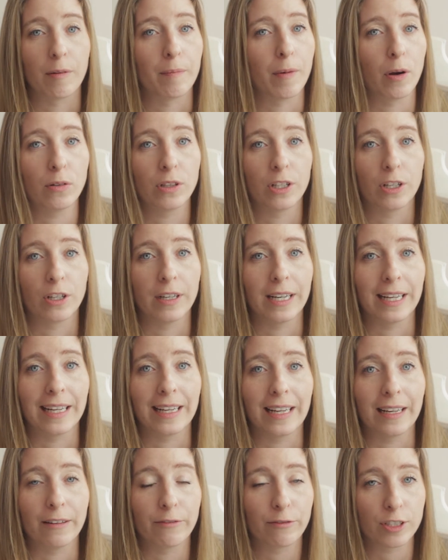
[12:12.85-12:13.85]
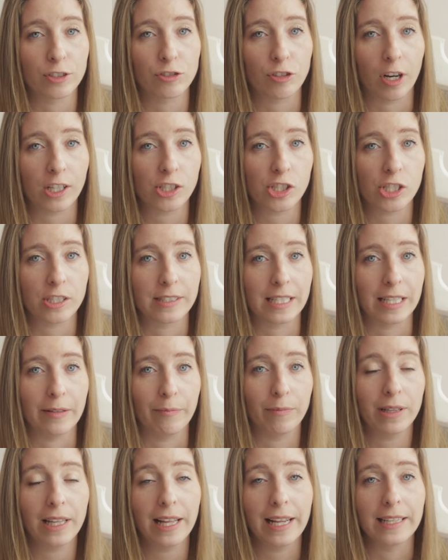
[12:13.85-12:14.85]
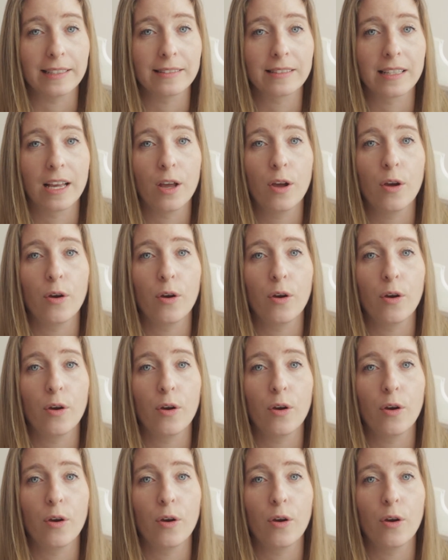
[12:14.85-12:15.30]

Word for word: remote learning infrastructures in place,